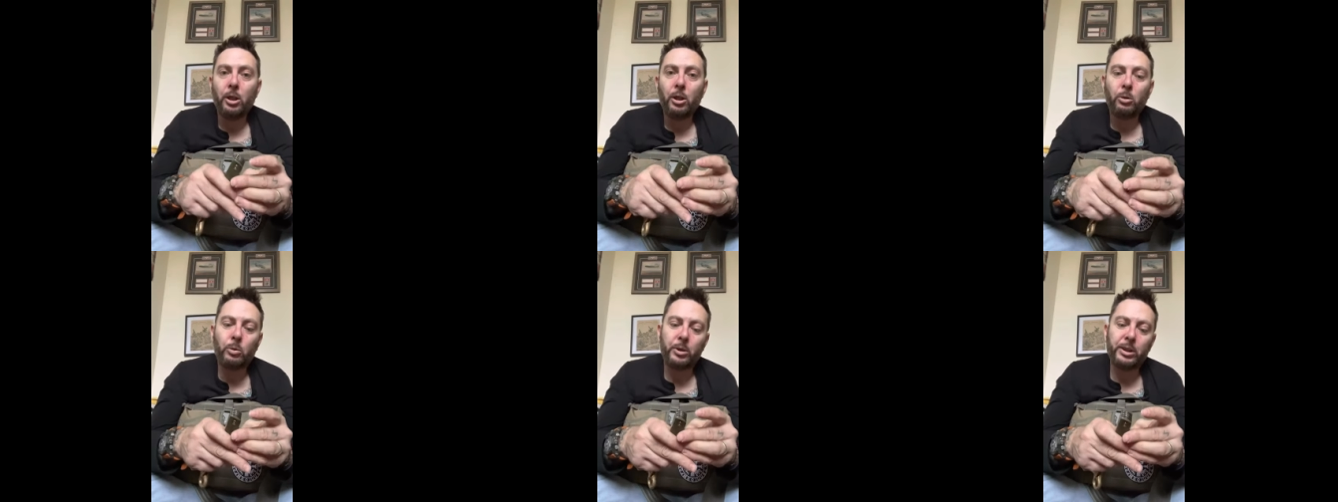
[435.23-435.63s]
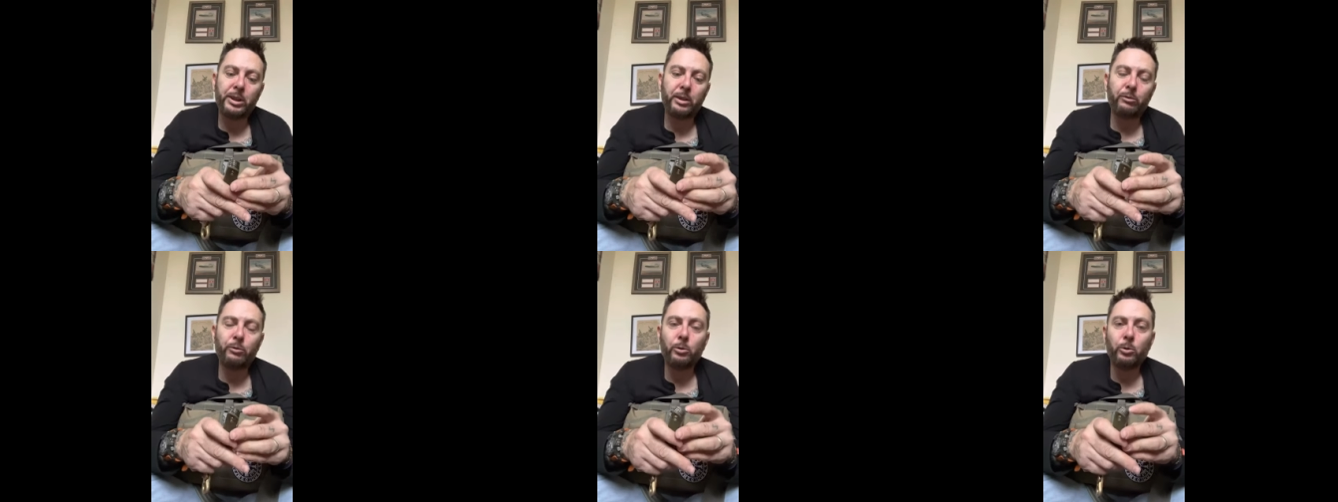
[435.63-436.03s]
want
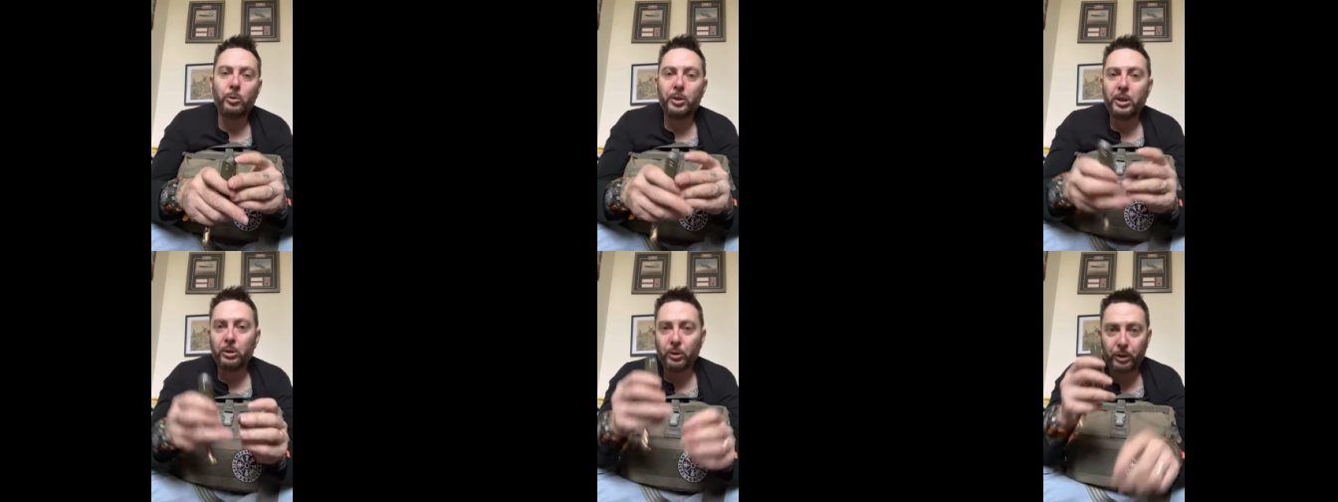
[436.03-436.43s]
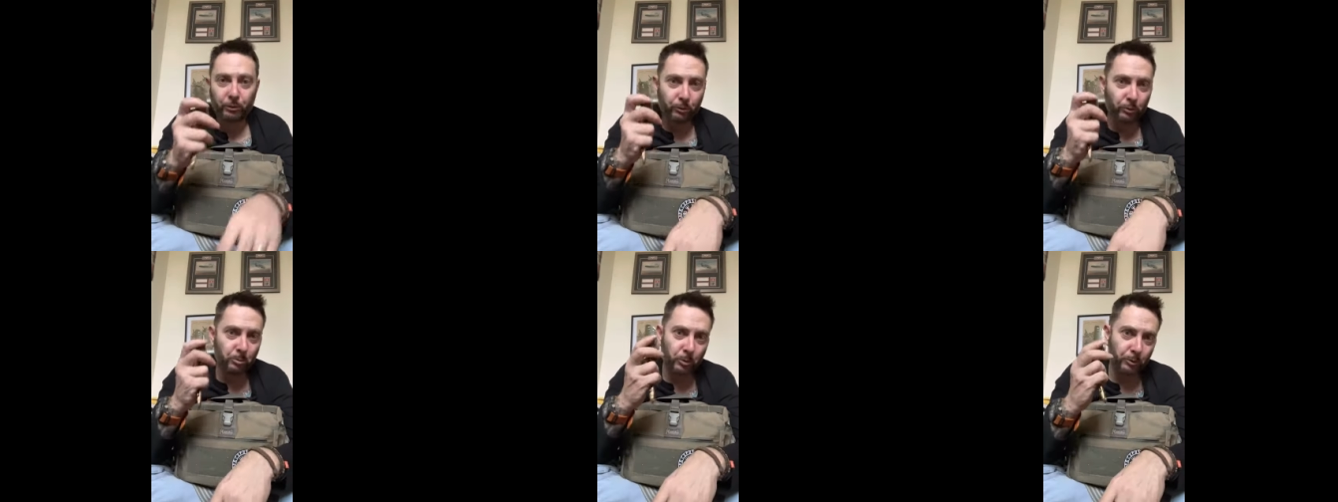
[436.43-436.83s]
it for, and you're looking
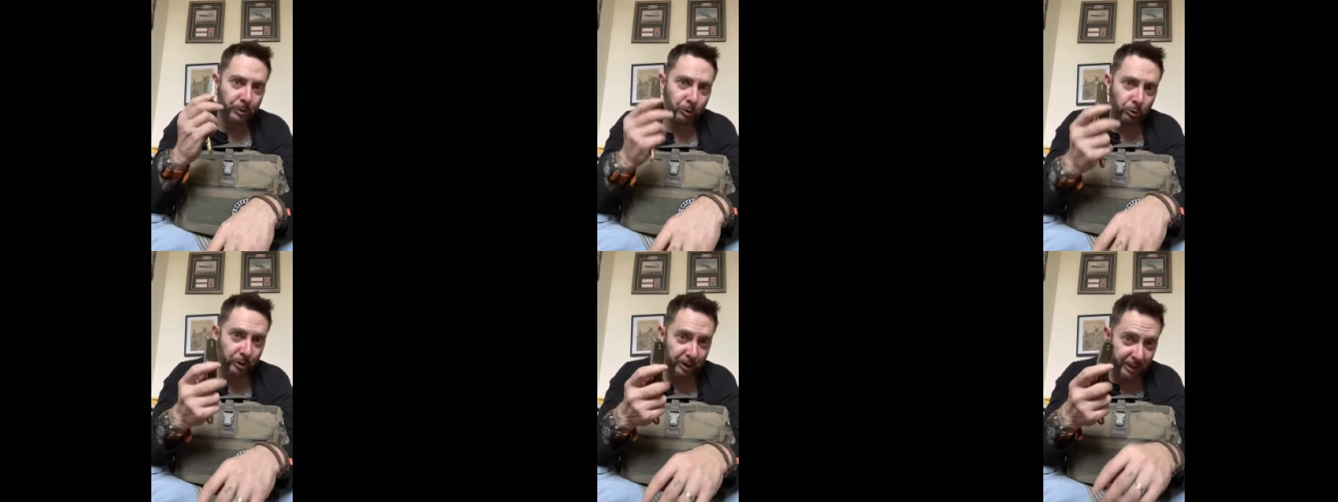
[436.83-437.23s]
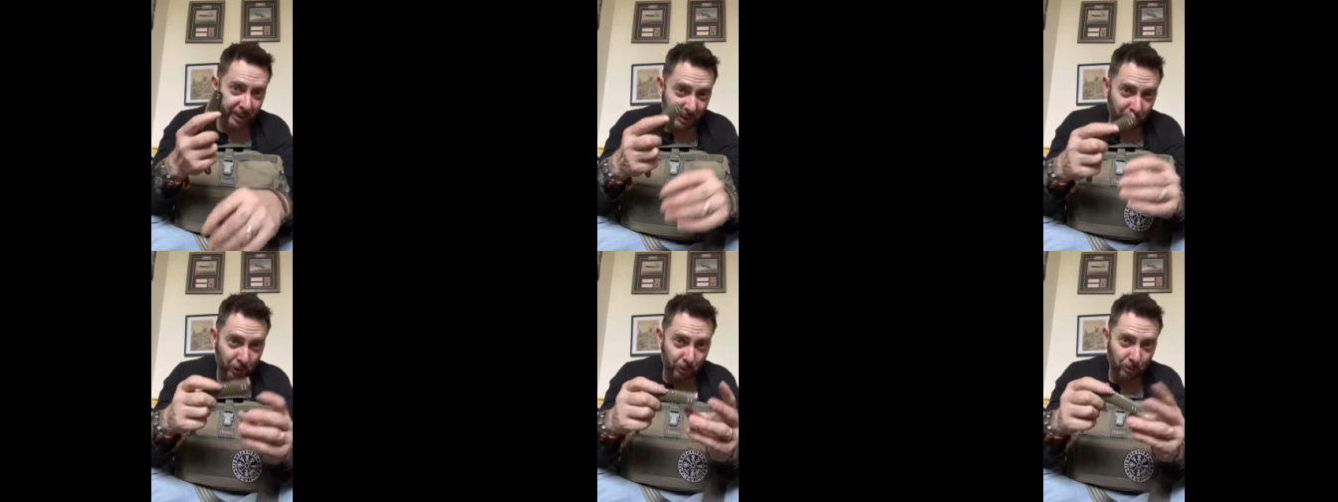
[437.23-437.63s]
for more of a
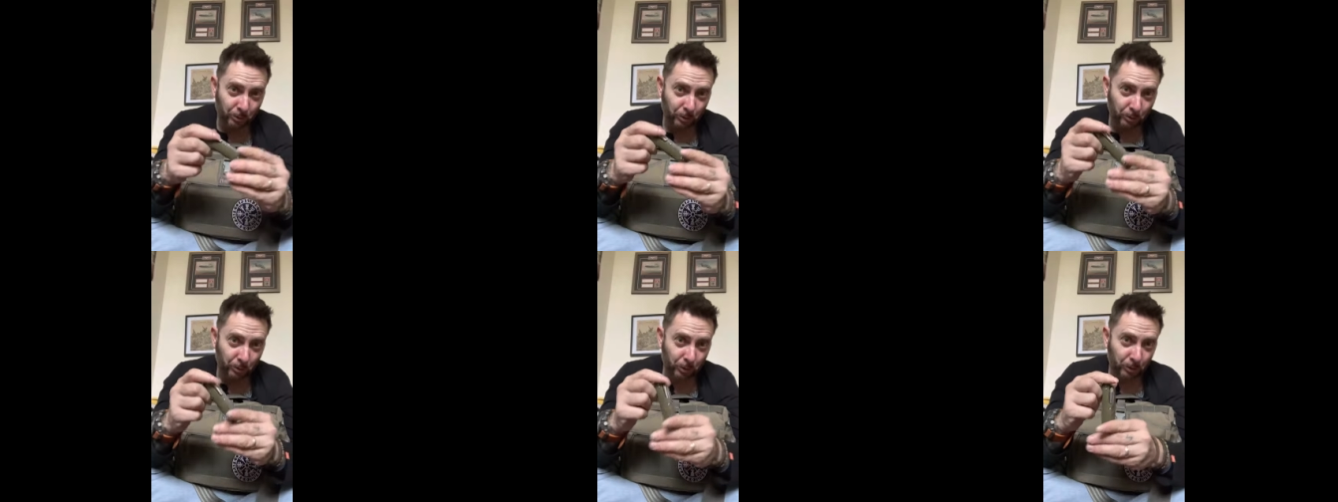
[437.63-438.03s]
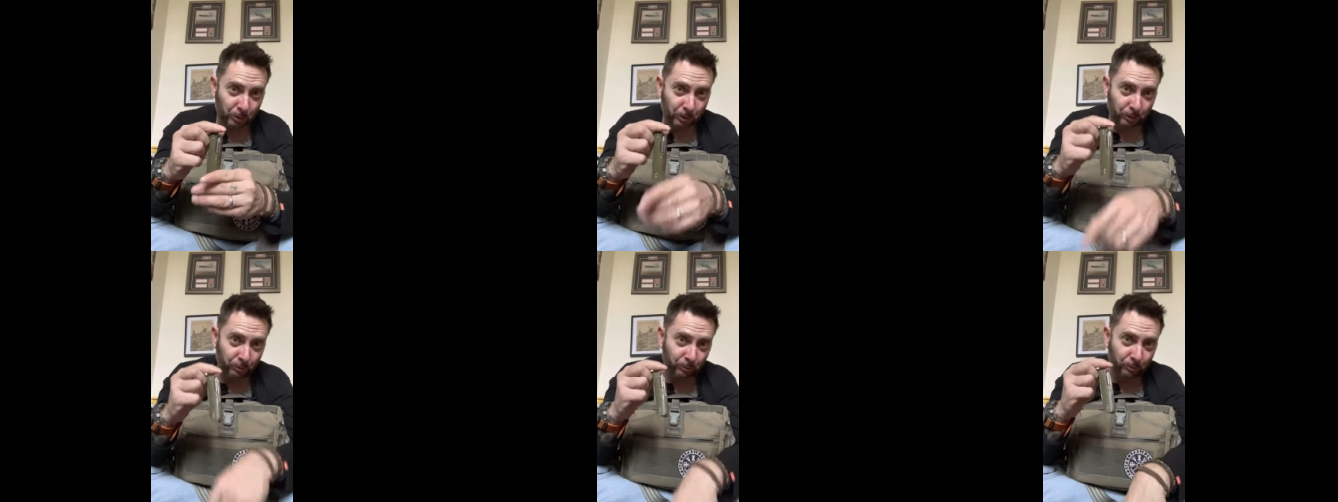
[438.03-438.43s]
traditional
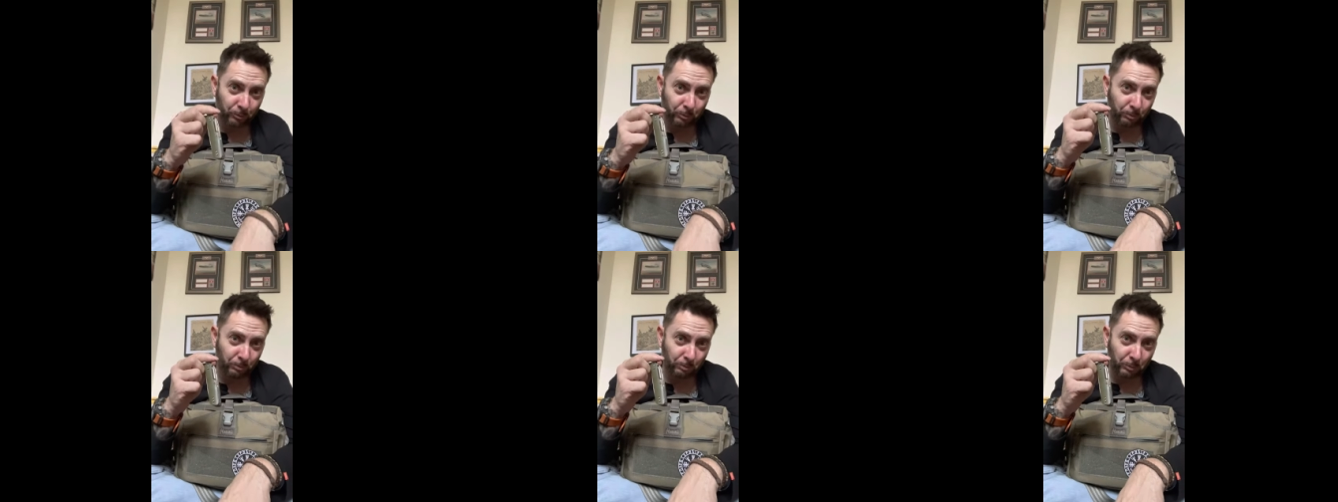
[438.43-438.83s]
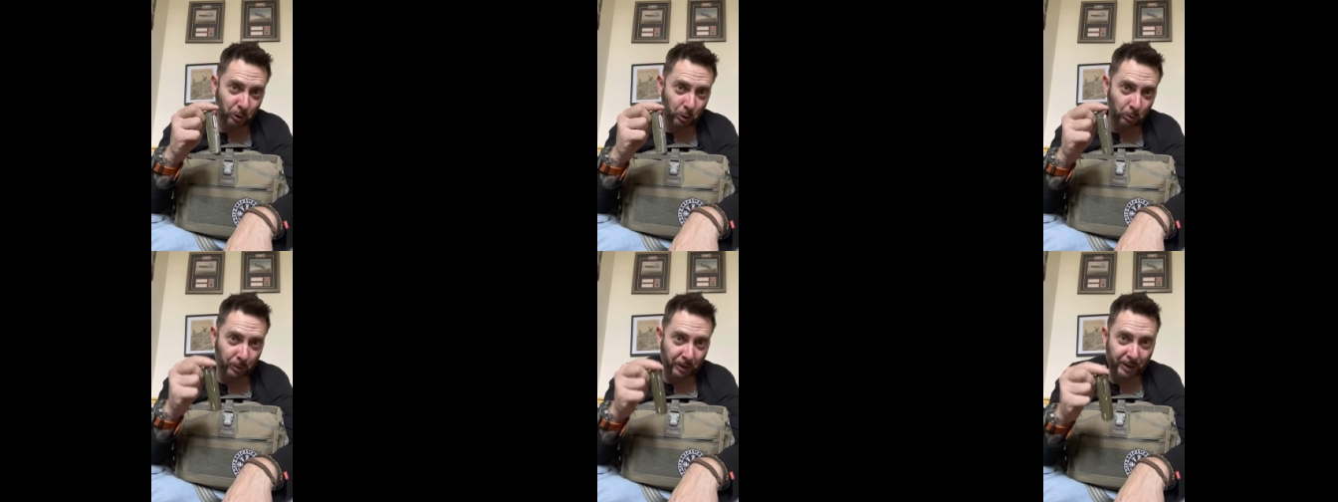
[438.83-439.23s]
sort of
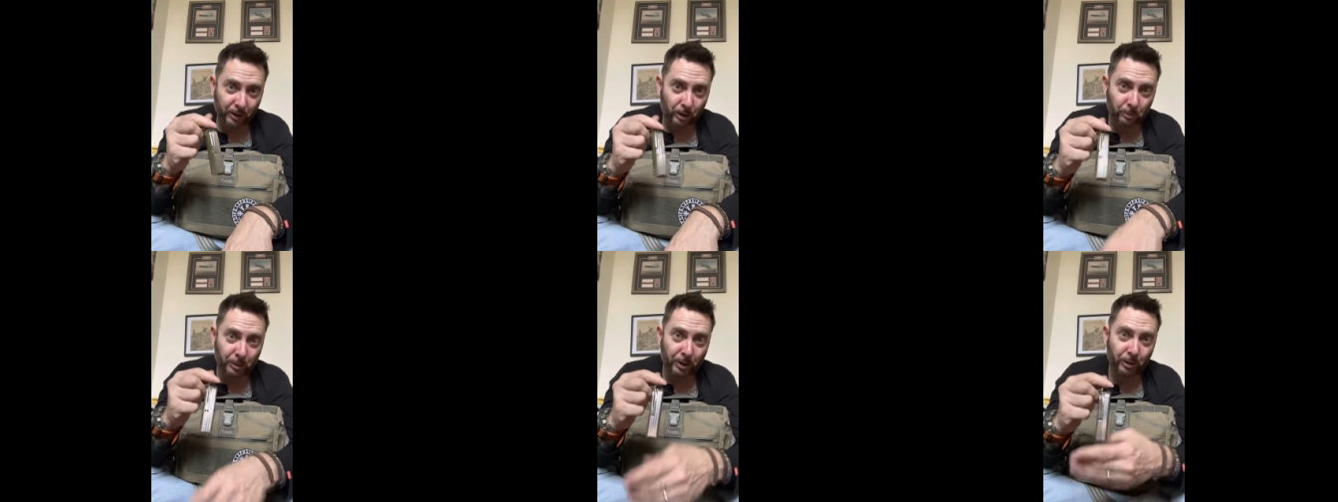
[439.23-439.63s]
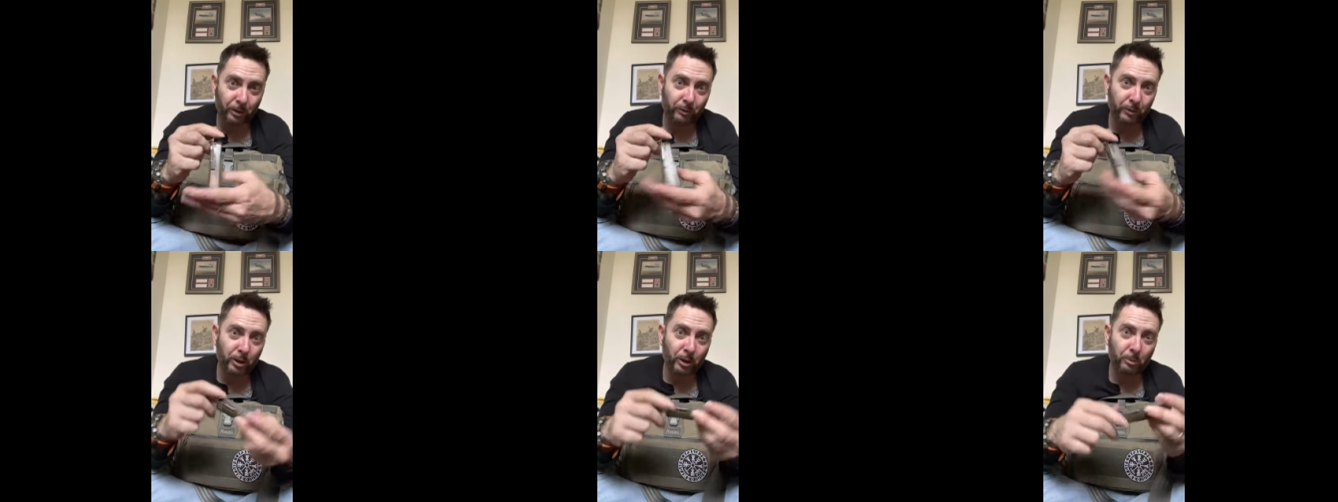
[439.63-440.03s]
Swiss Army
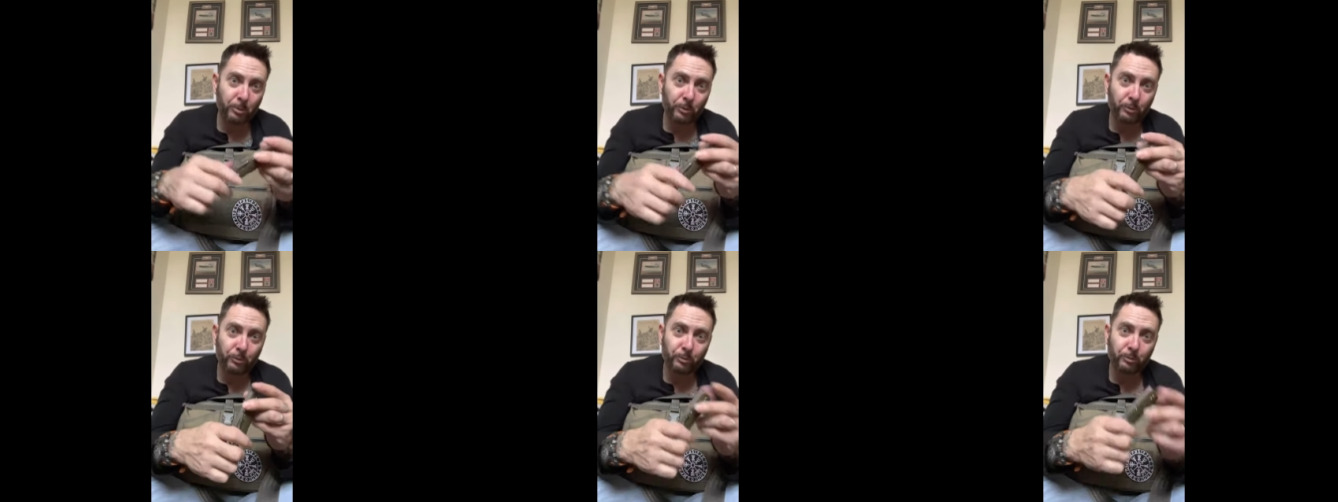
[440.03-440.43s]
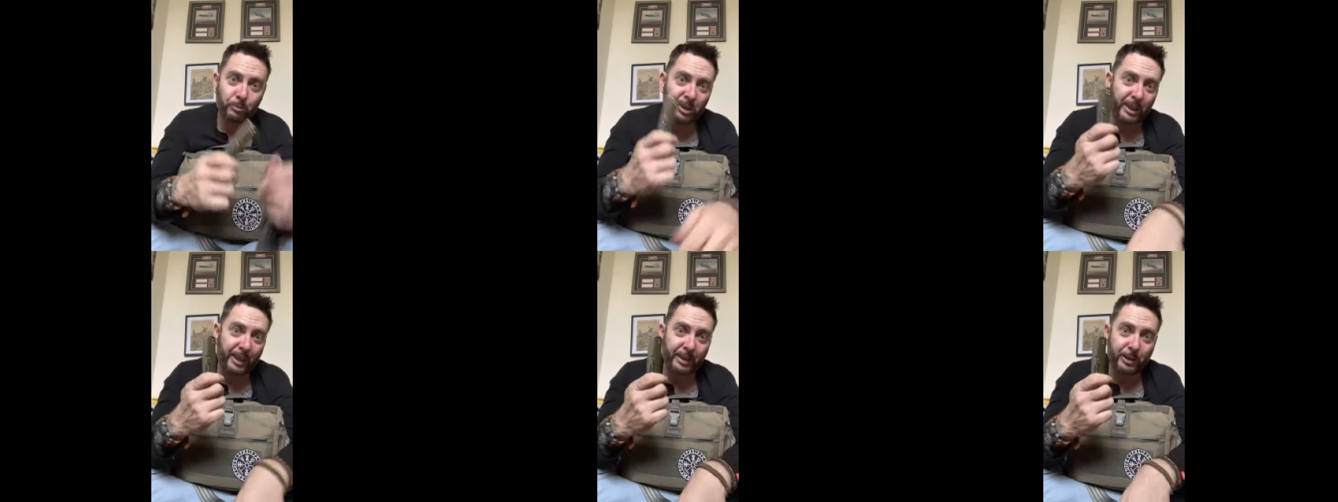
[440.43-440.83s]
knife type of
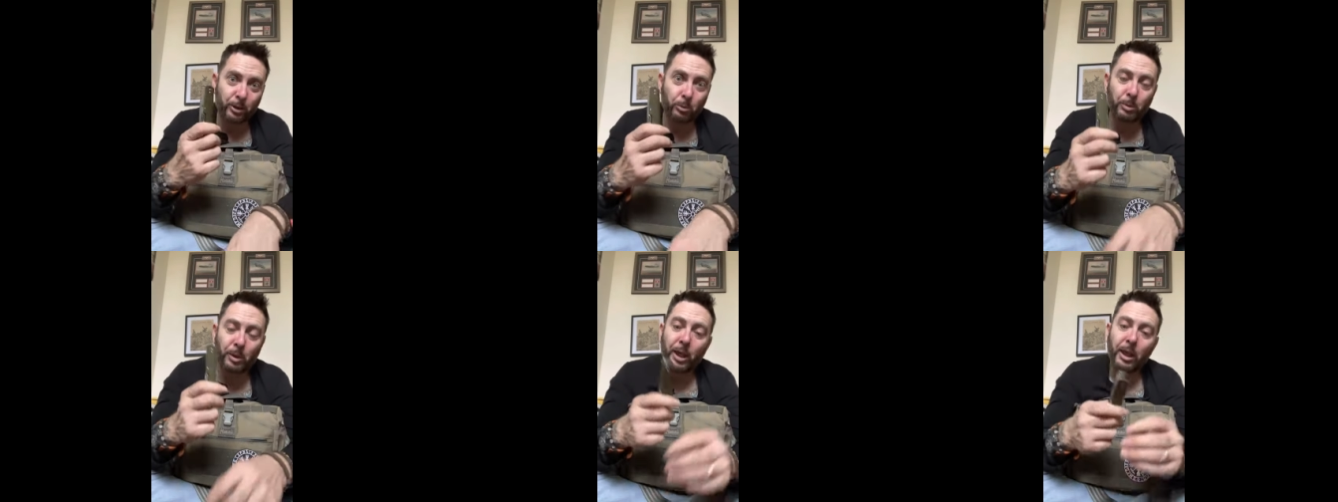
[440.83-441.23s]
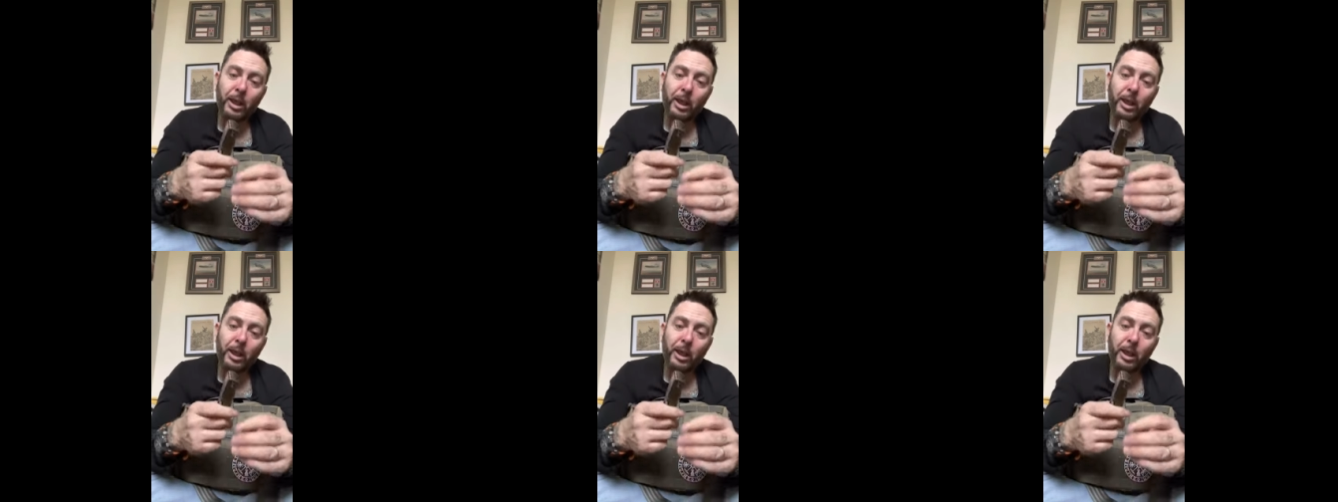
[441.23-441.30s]
setup,